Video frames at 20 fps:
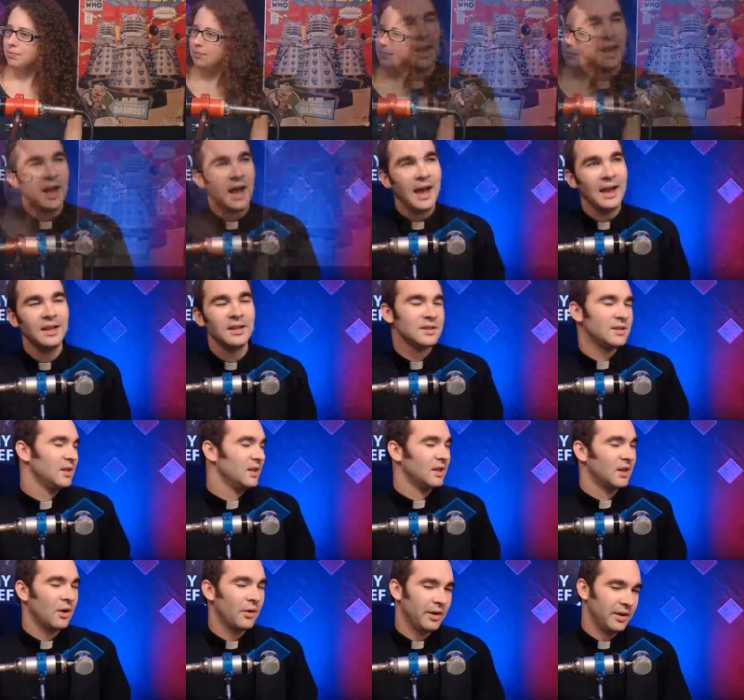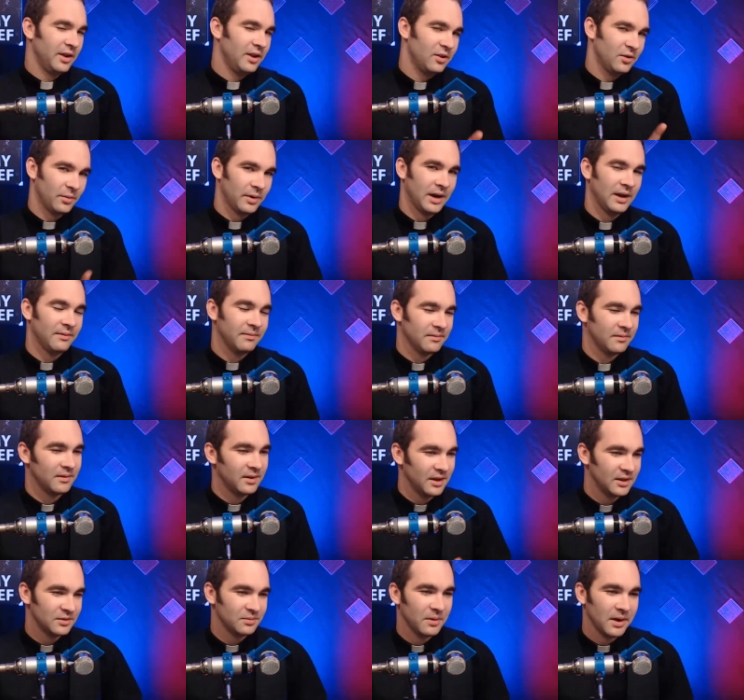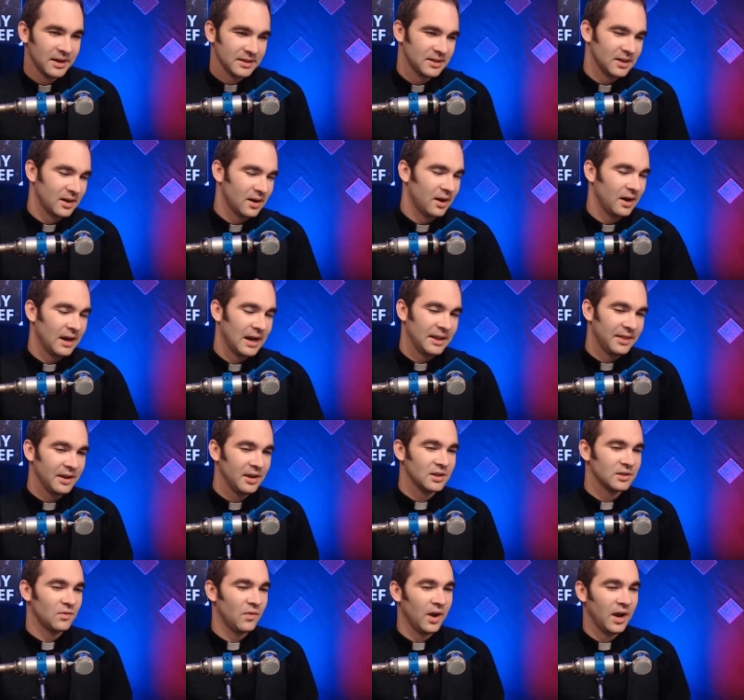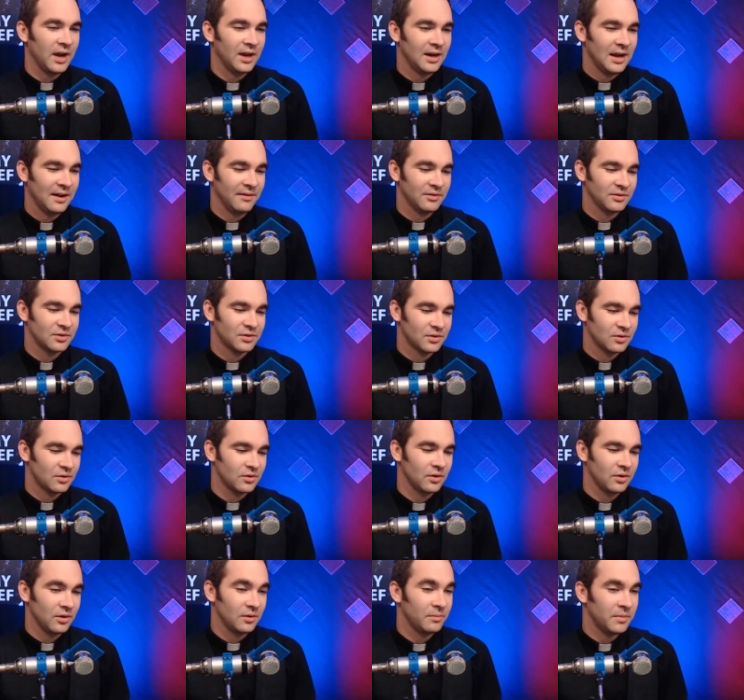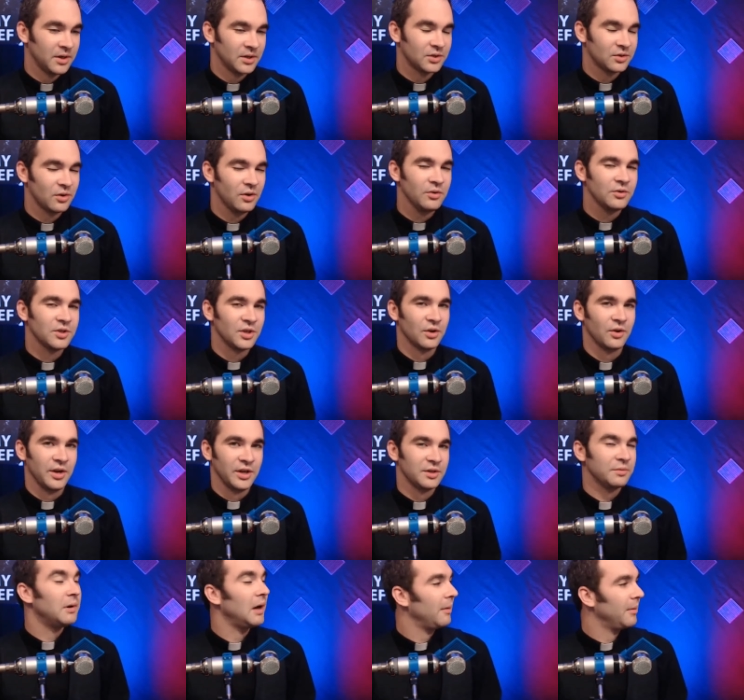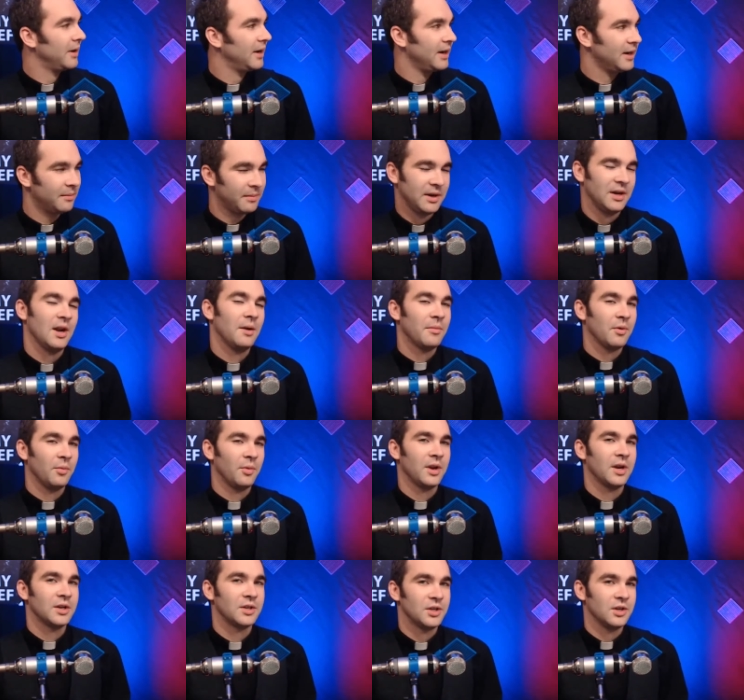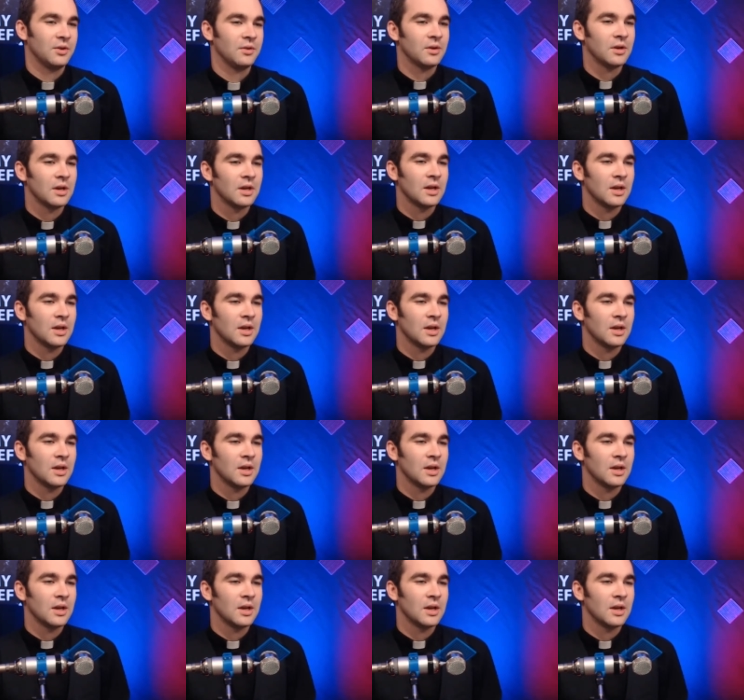I could see it going either way, hence why I said hot. I think it's fine having Scrooge, but Scrooge and Grinch probably need to be number 1 and 2.